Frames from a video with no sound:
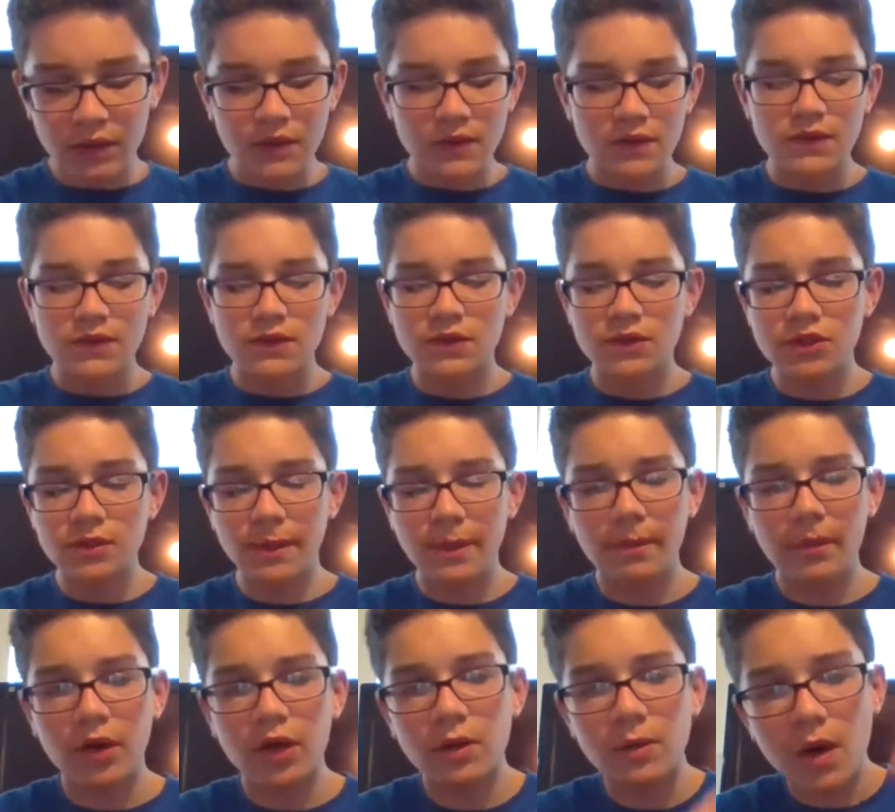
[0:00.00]
Super
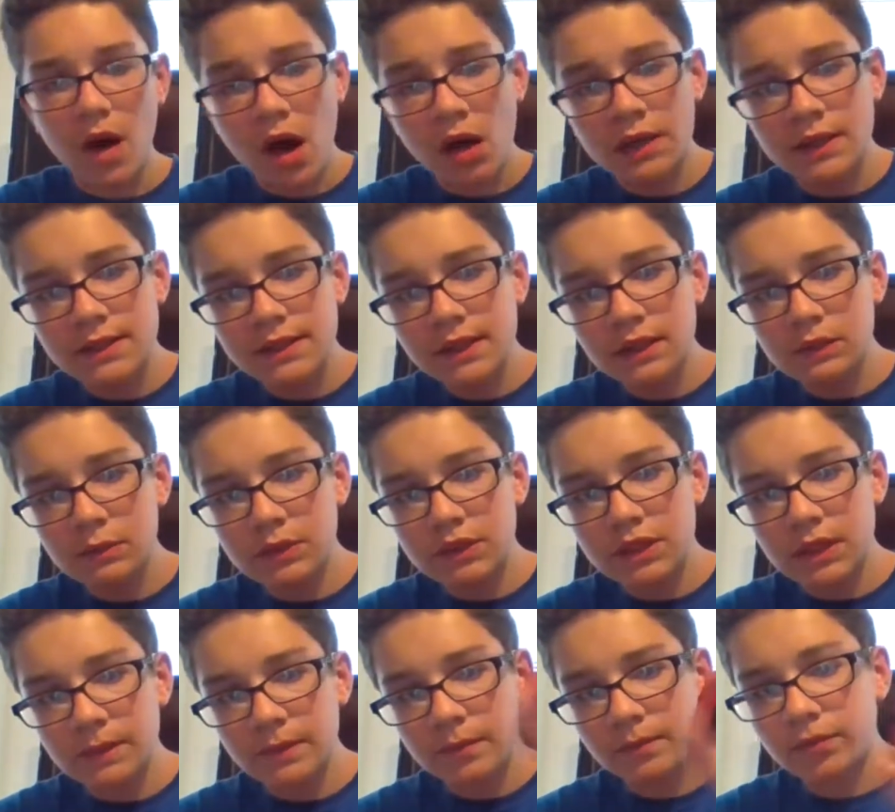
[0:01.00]
Mario Odyssey, which
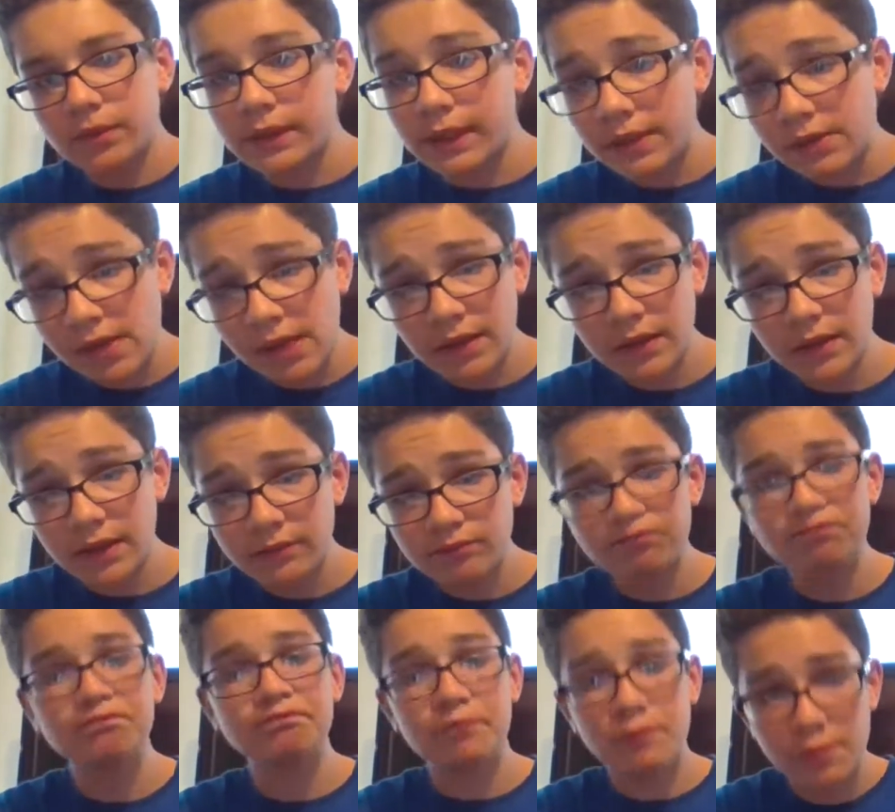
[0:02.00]
I've been playing lately.
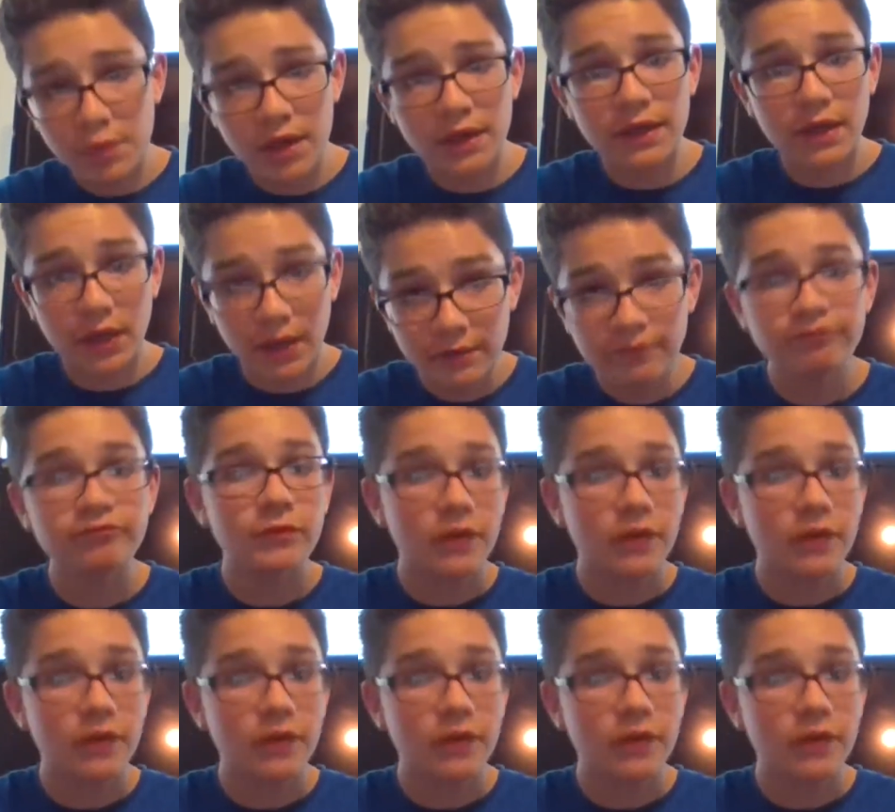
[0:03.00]
Pretty good.